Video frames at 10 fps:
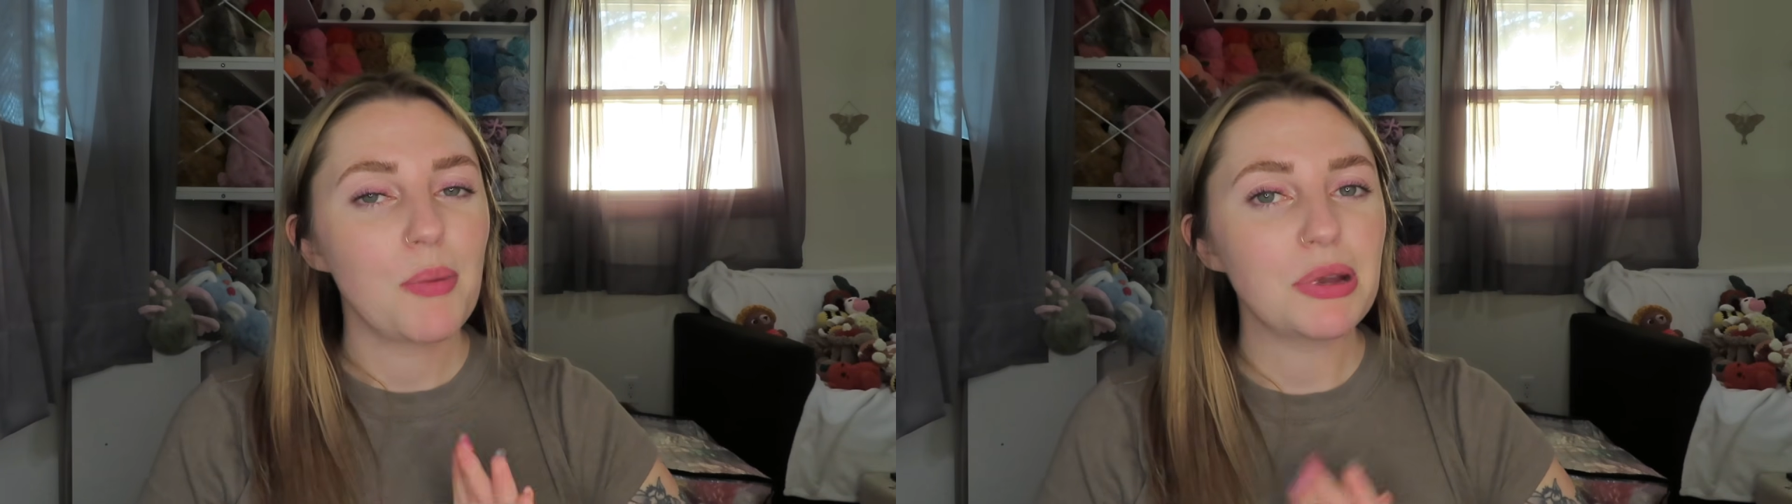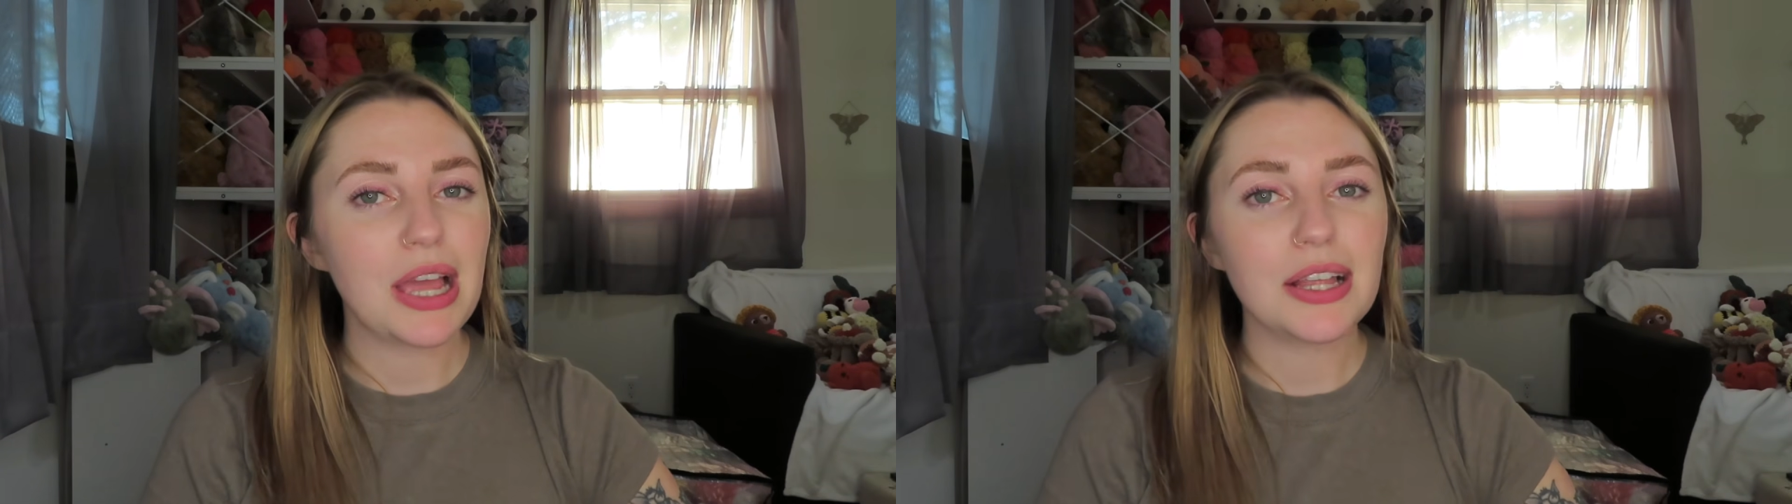
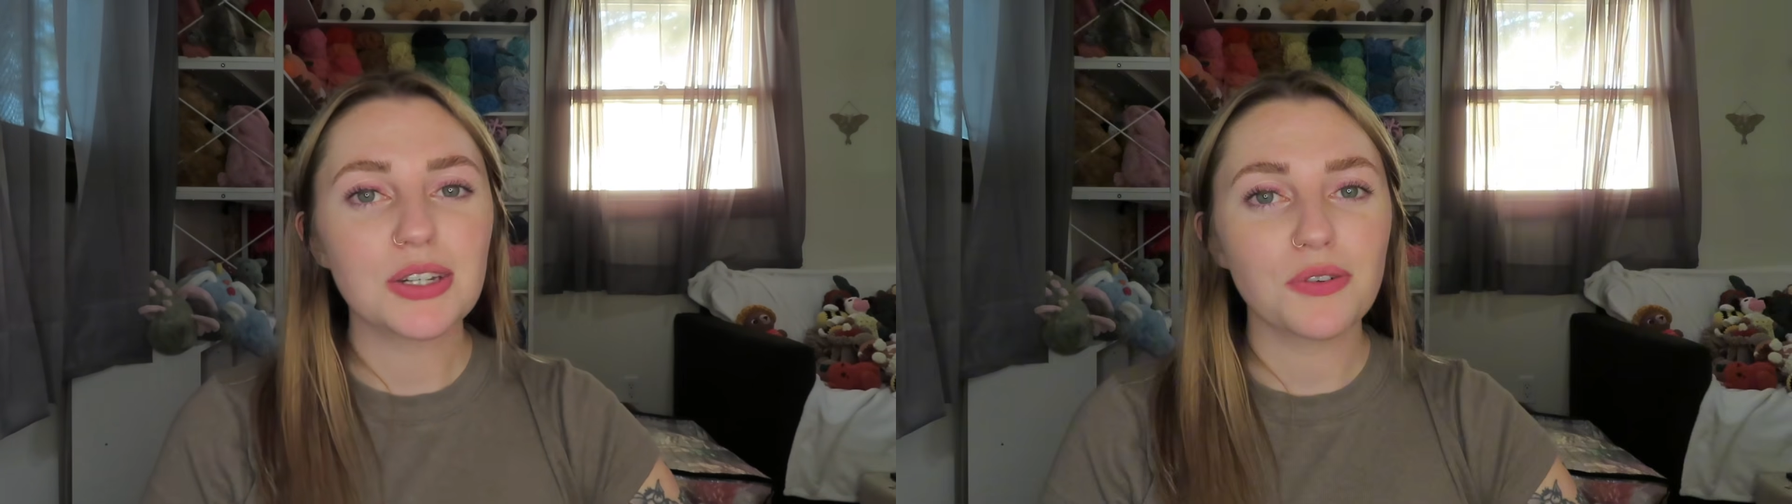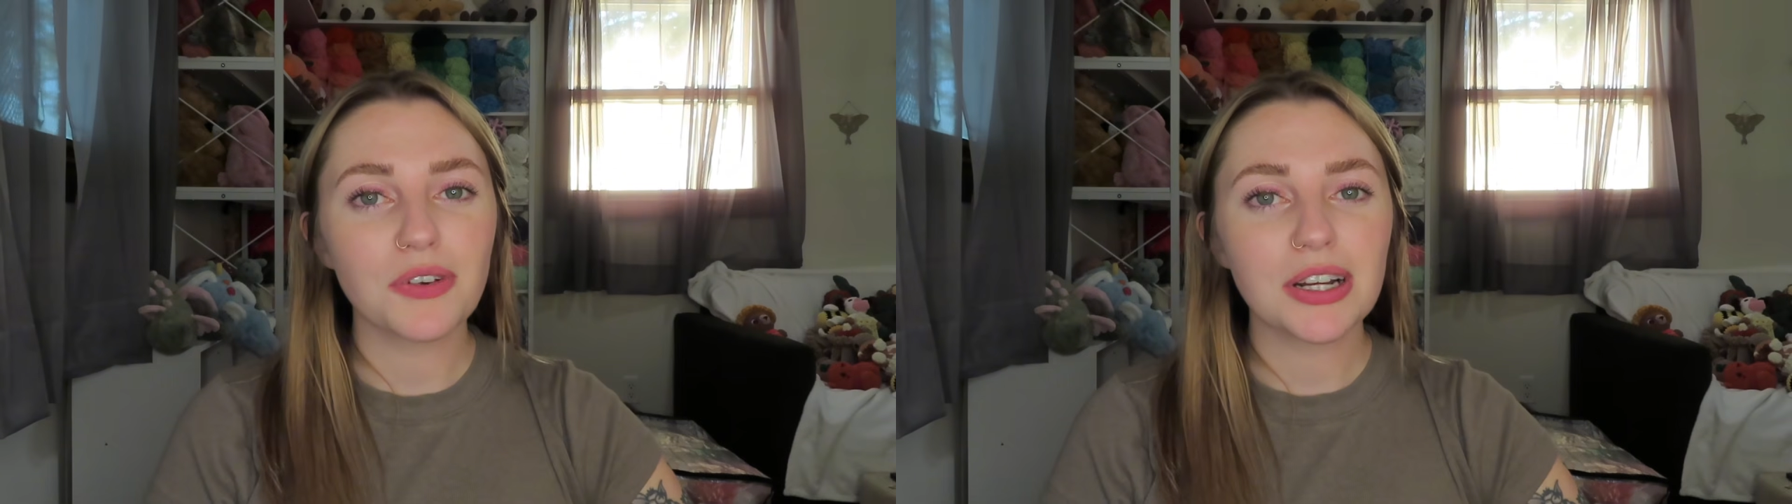But yeah,
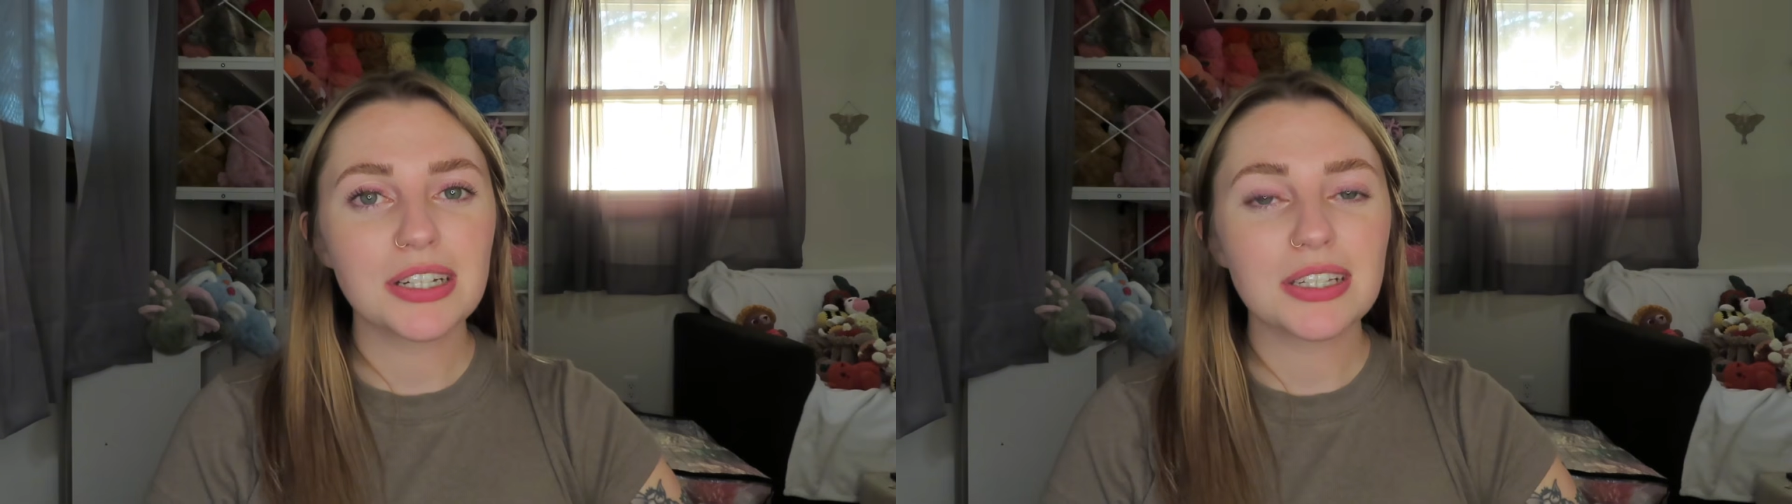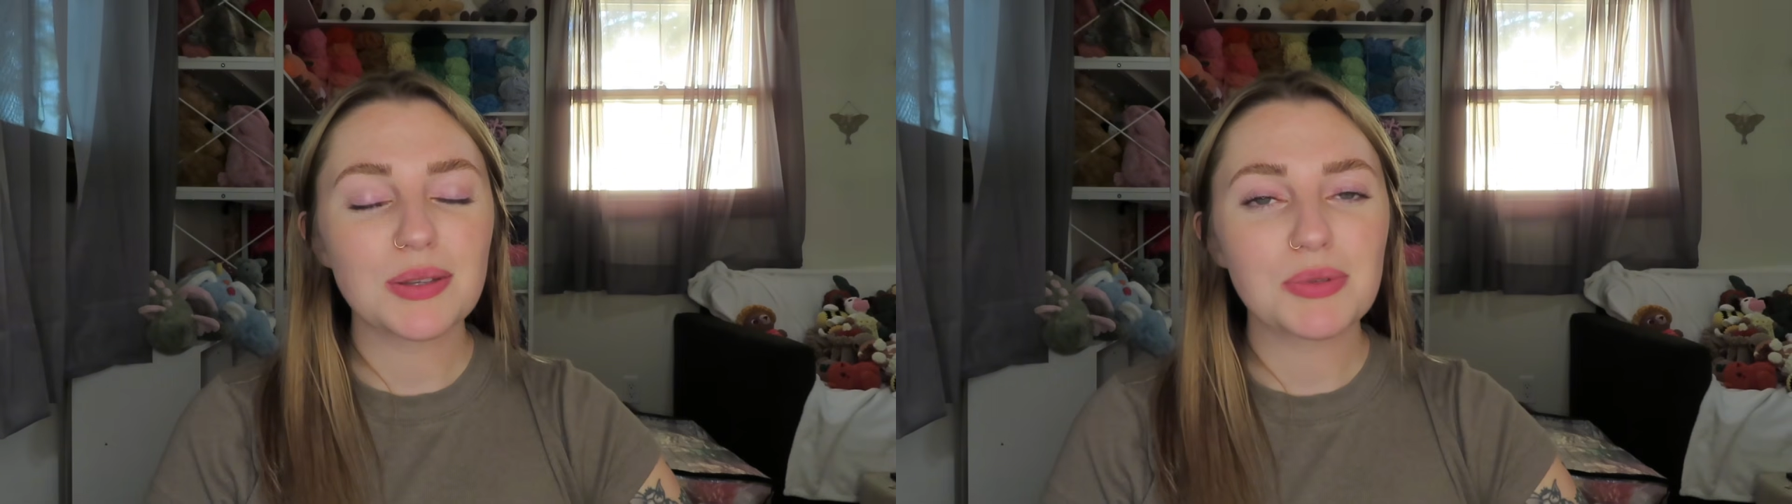don't
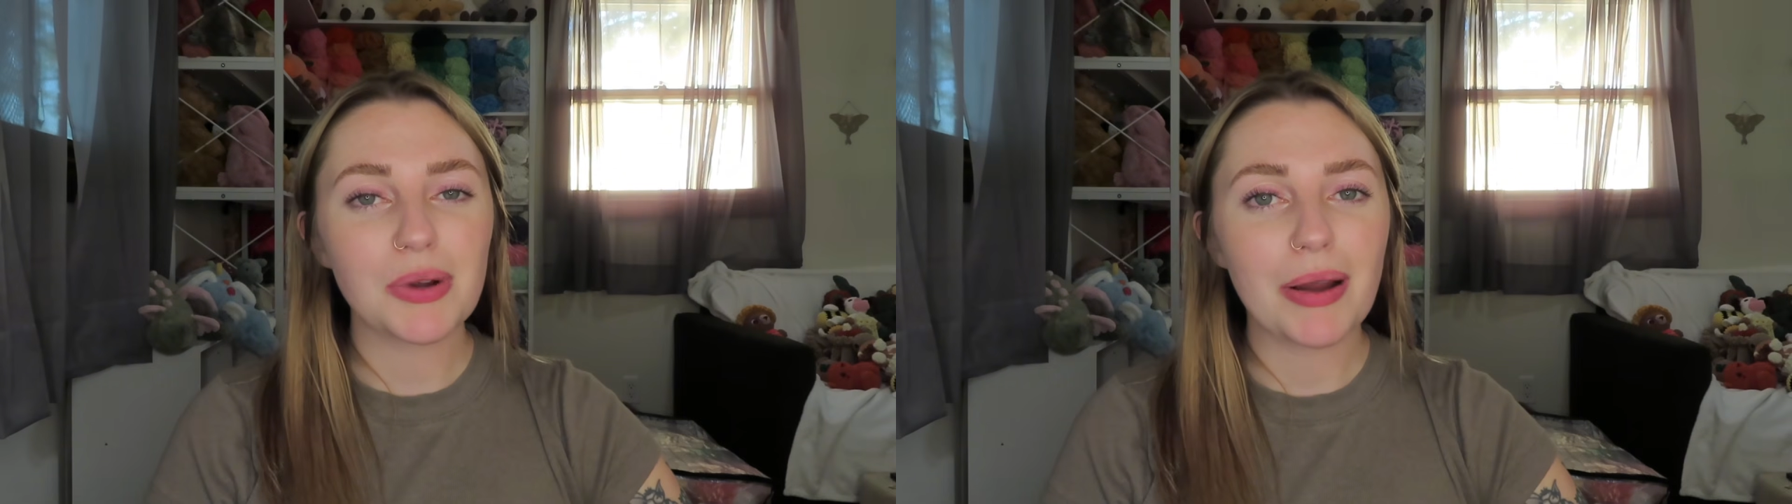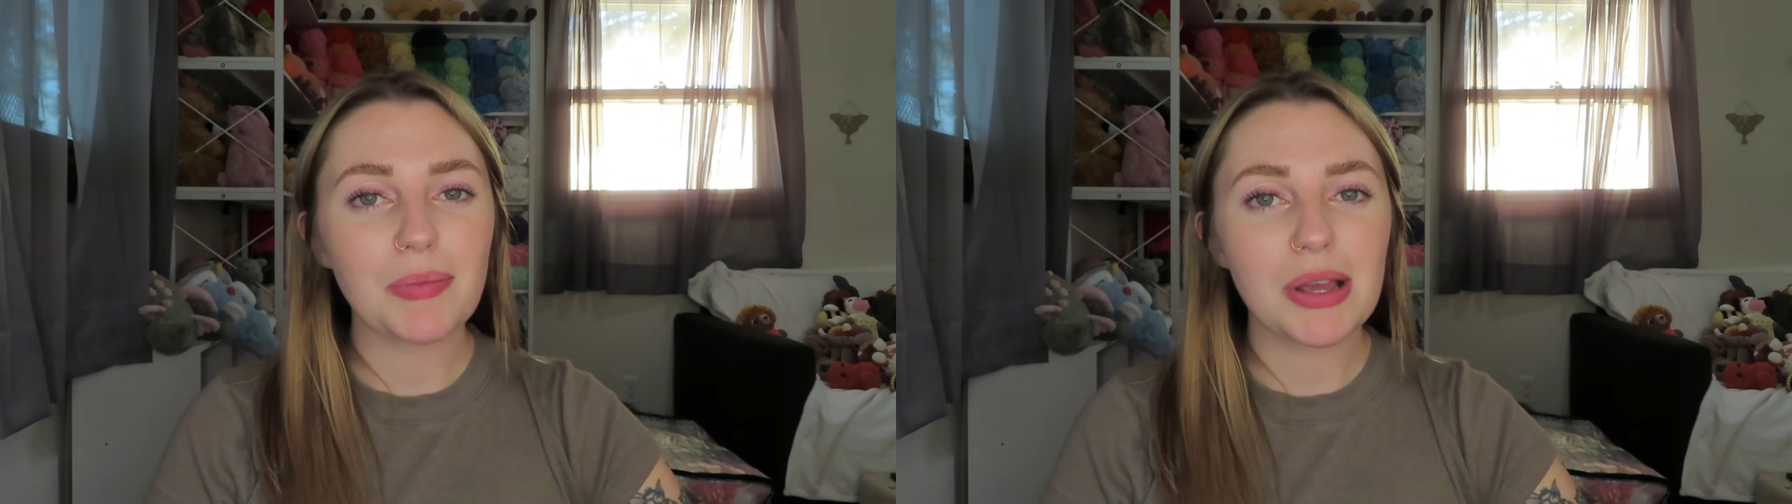forget to
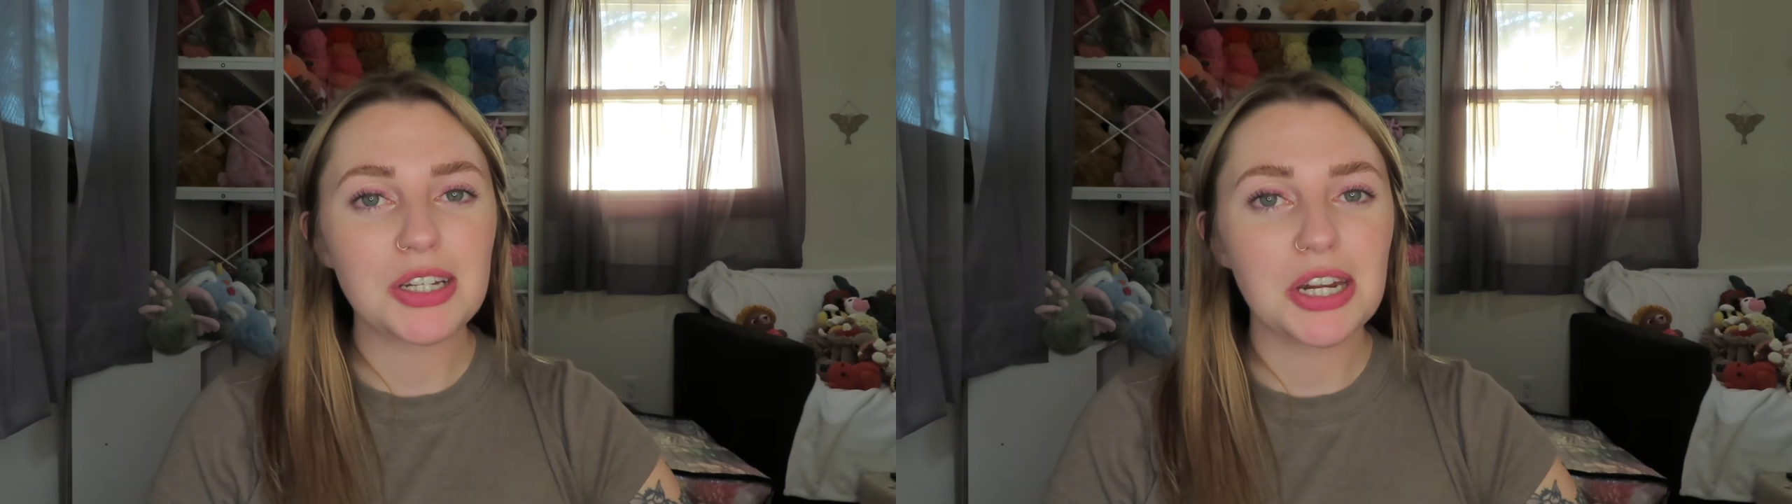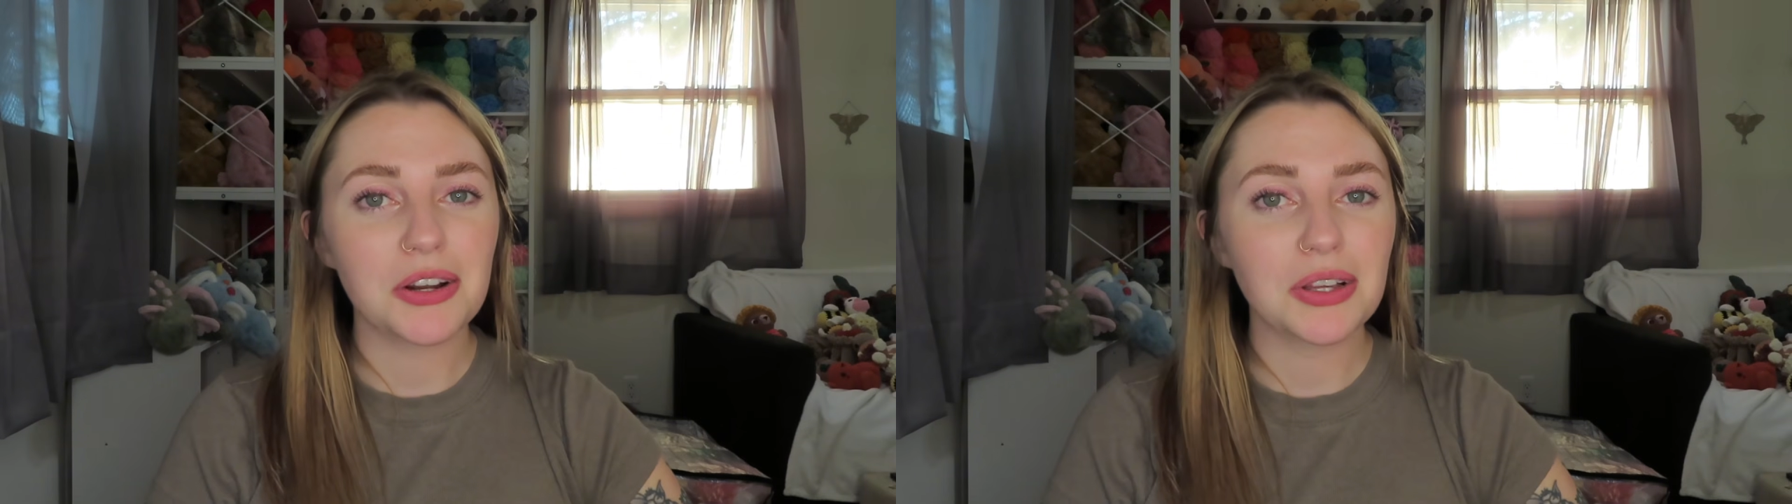subscribe to my
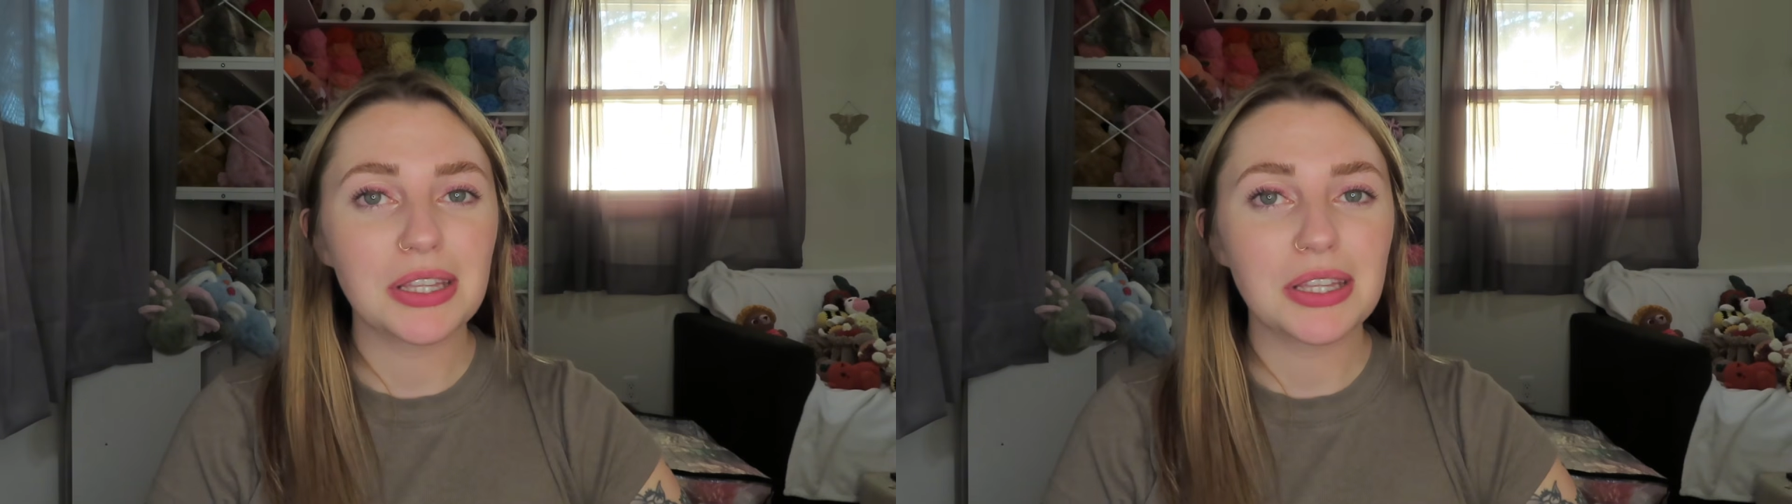channel,